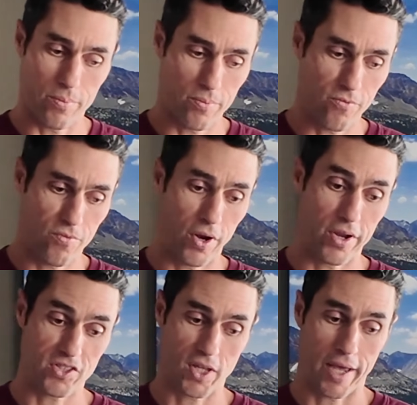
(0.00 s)
very
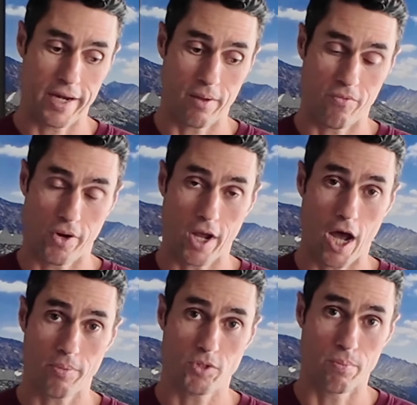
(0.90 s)
excited. I'm very
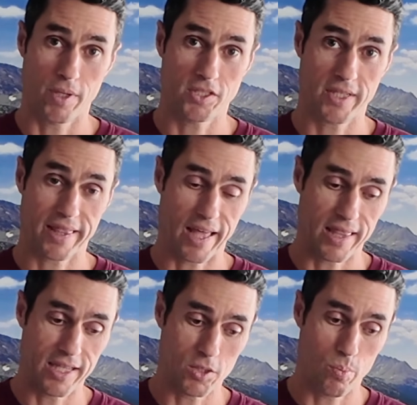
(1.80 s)
optimistic that
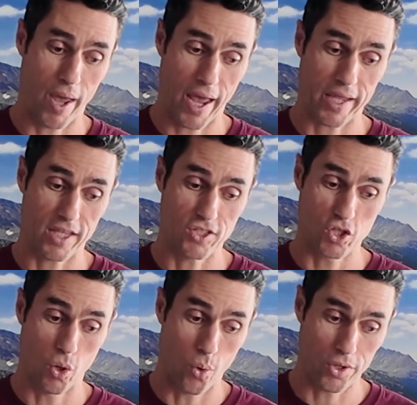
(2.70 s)
this bag is
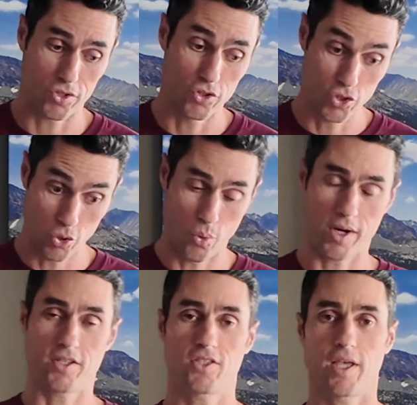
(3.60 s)
going to do what
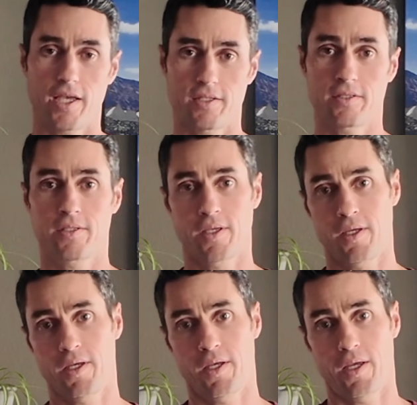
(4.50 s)
it says
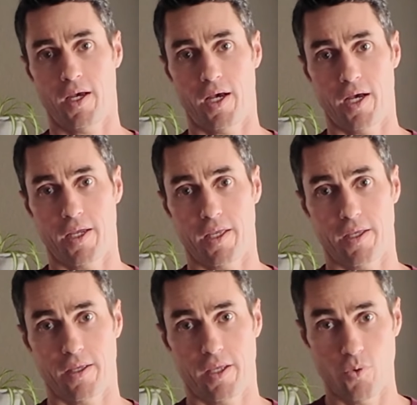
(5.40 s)

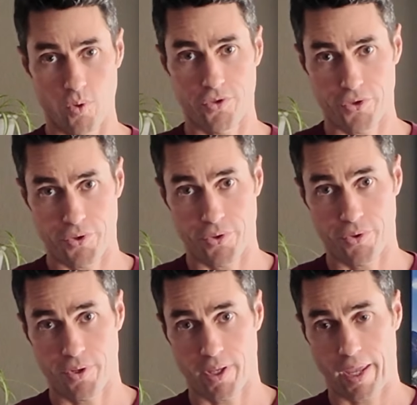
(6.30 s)
it will do.
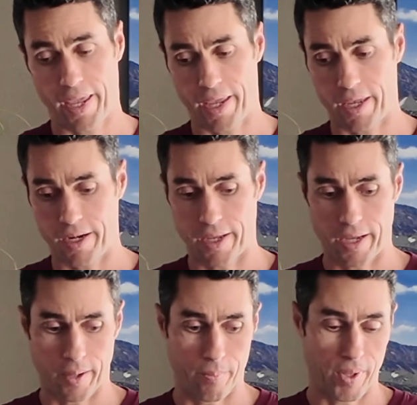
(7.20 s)

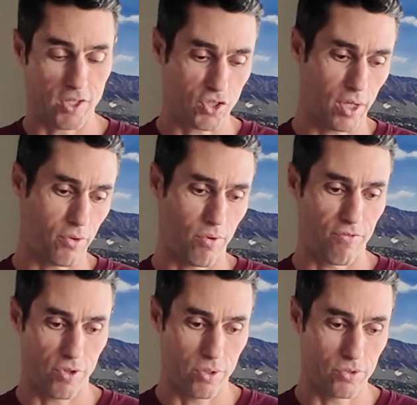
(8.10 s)
And based on the
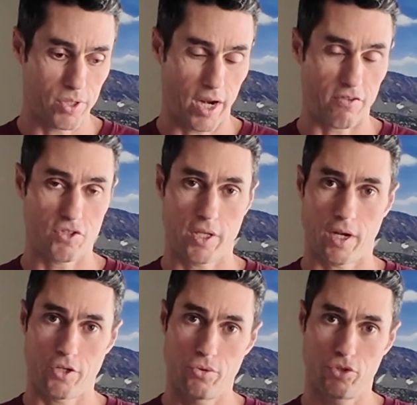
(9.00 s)
reviews that I've seen
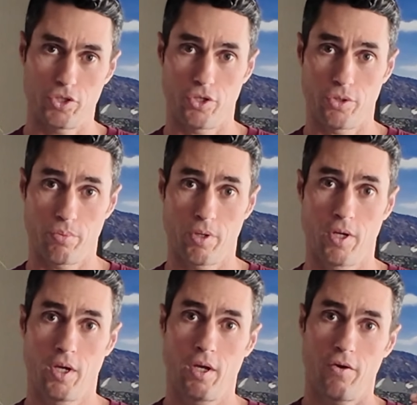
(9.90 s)
on YouTube
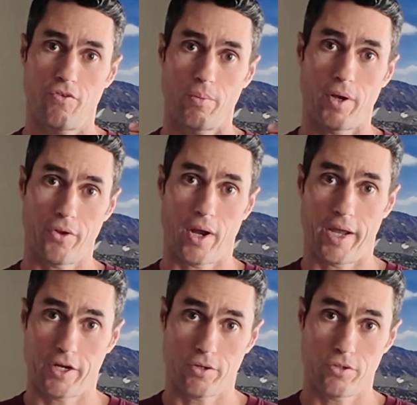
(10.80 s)
from other
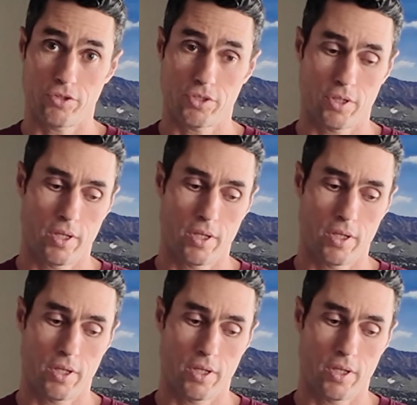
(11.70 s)
hikers,